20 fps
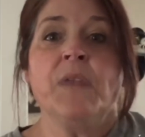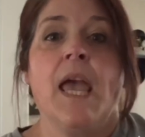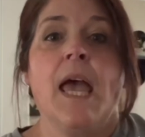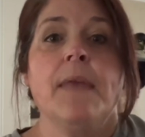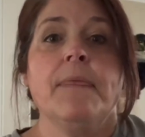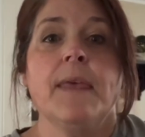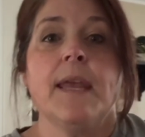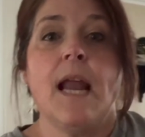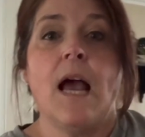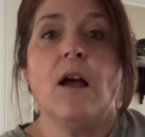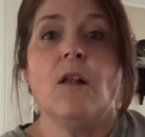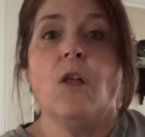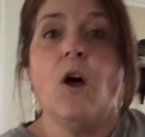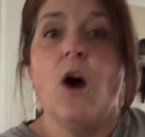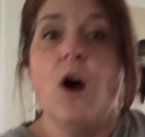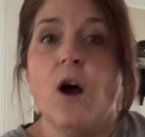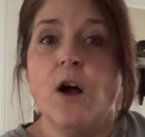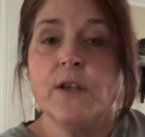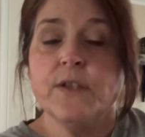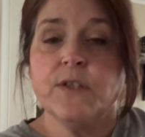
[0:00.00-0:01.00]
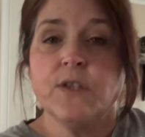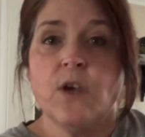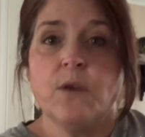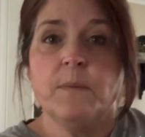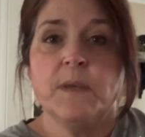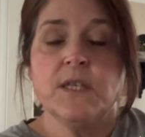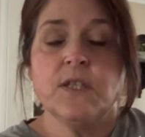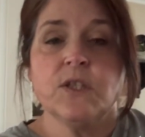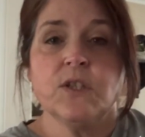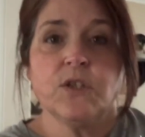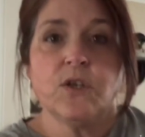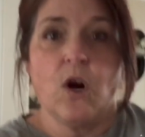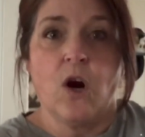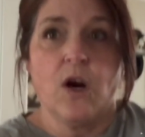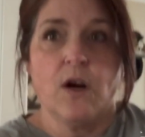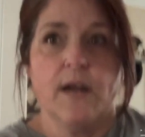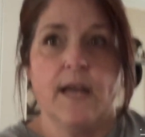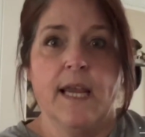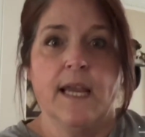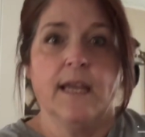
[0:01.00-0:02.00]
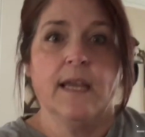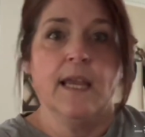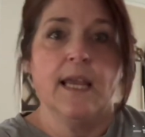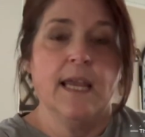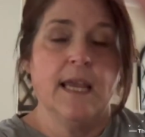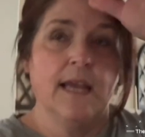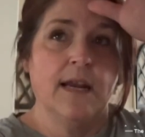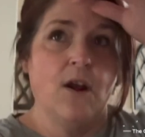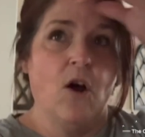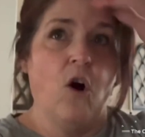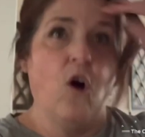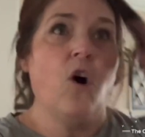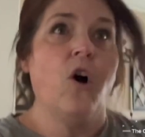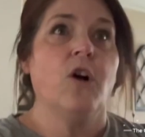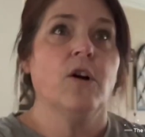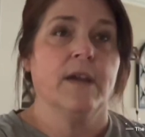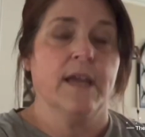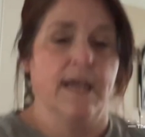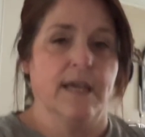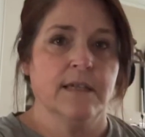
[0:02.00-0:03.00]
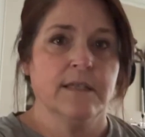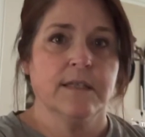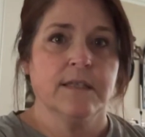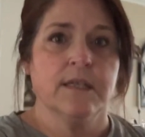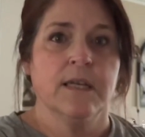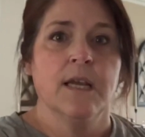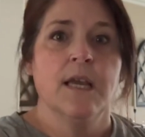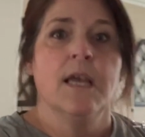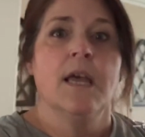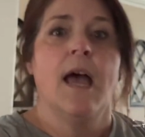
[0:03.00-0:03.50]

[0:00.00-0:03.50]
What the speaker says: And then I'll also be starting in August.